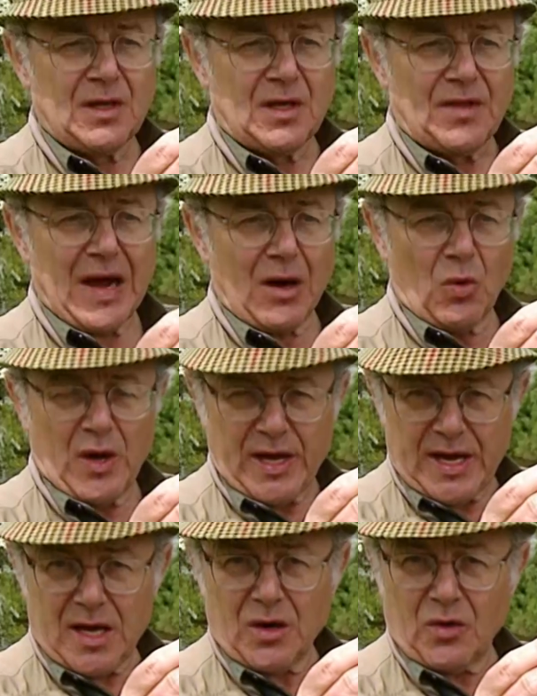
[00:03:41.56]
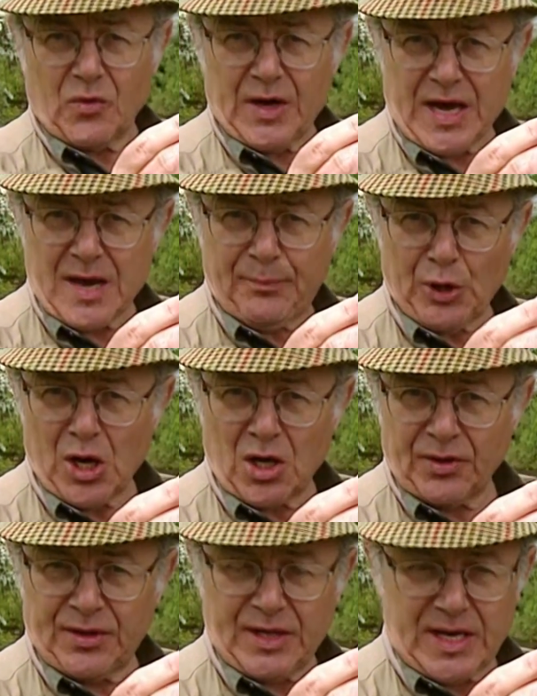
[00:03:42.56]
That way, when I put it
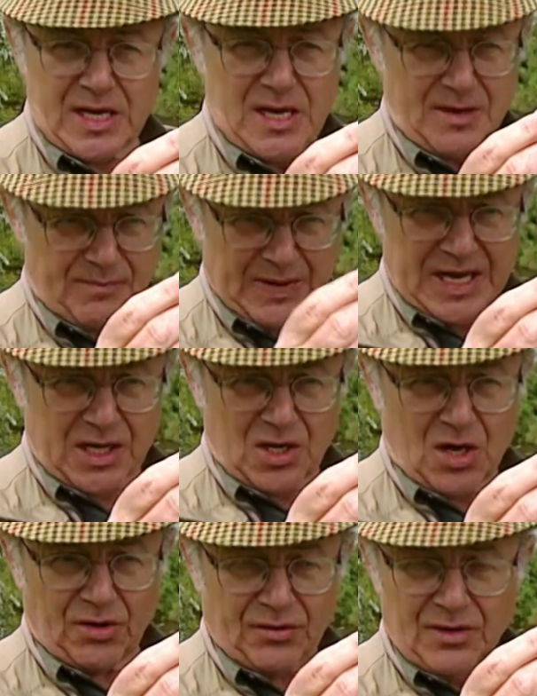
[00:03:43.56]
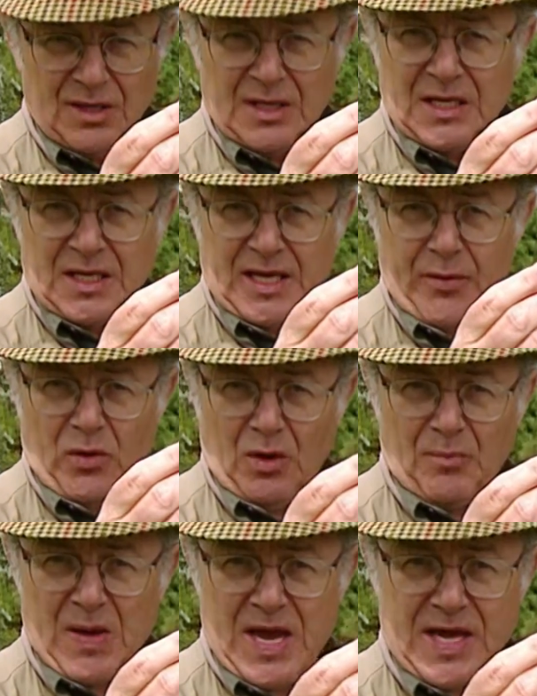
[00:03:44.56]
on the minicon, it will
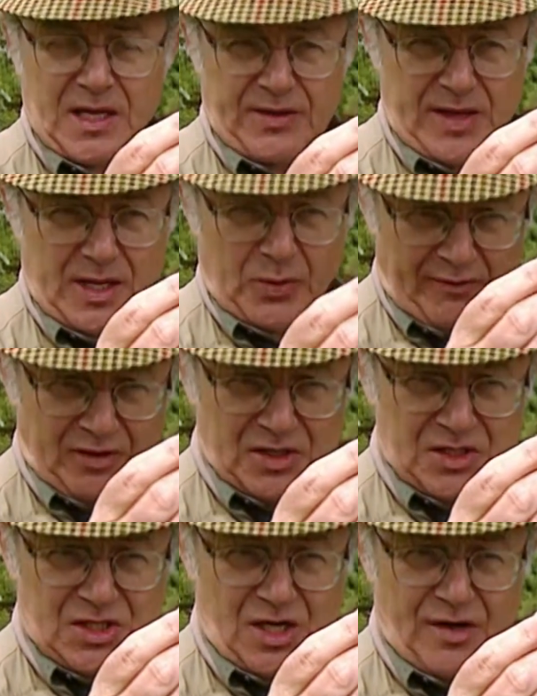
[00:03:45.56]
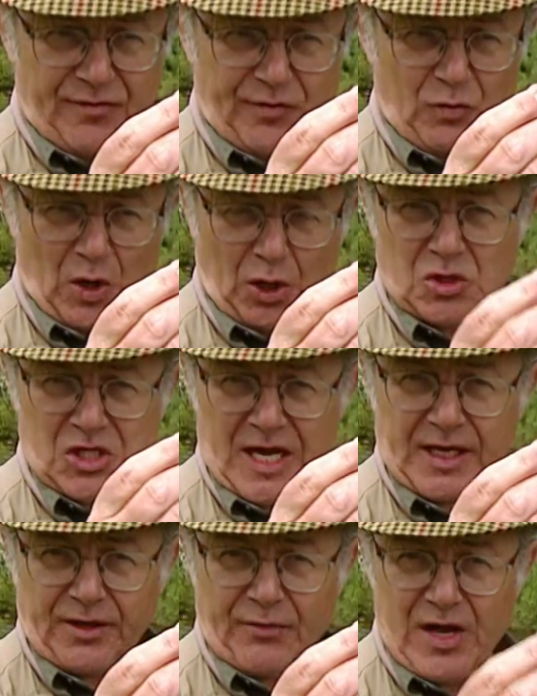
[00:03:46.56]
make the equivalent of what looks
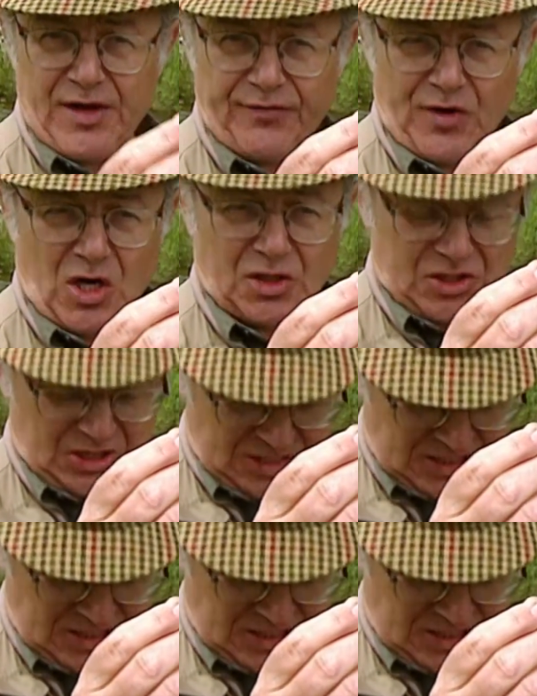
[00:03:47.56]
like a reef knot,